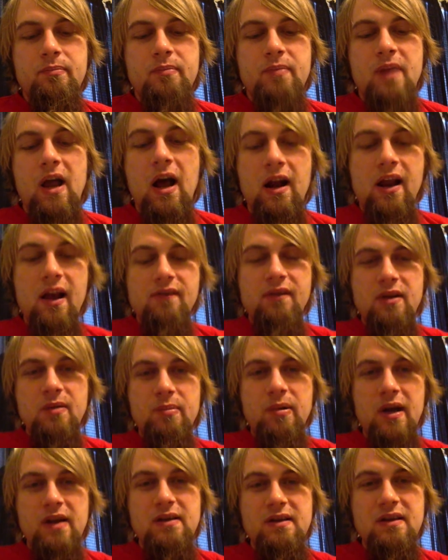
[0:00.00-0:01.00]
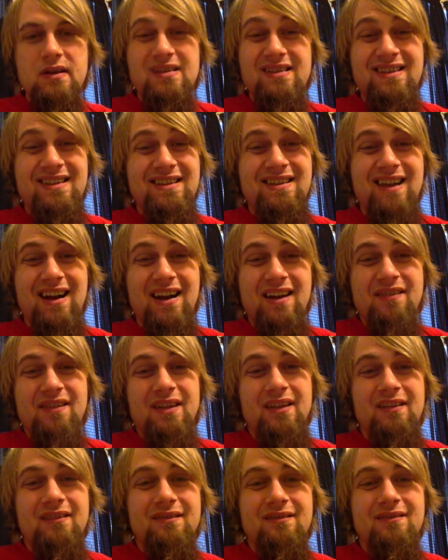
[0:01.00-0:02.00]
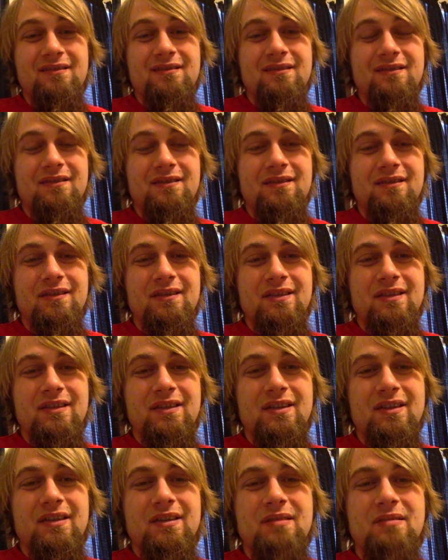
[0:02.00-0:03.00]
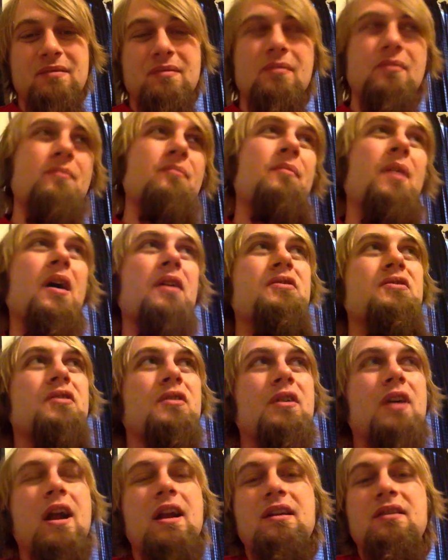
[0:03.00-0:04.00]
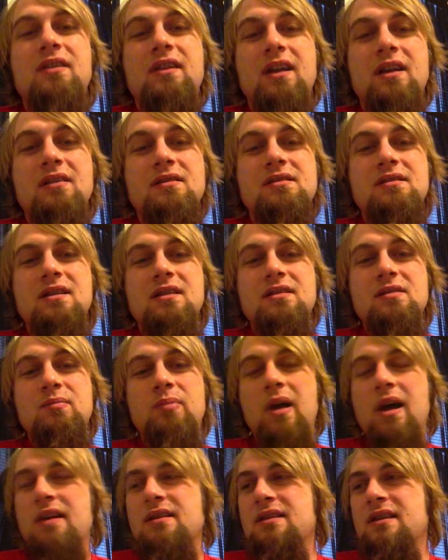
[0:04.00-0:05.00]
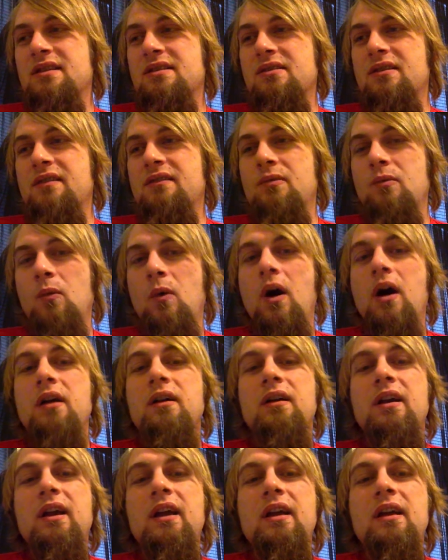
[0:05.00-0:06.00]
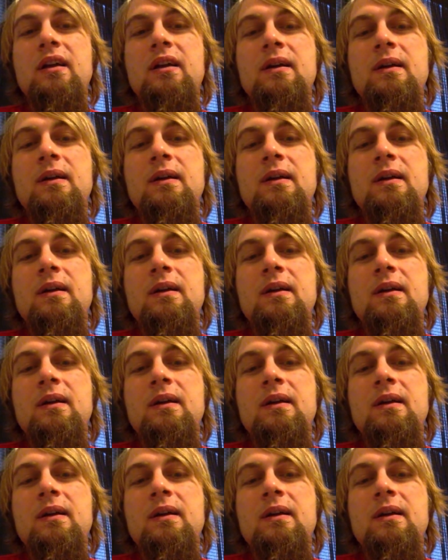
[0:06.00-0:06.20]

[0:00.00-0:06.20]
Not having a Pisces Sun, not having much or anything else that's Pisces or even watery,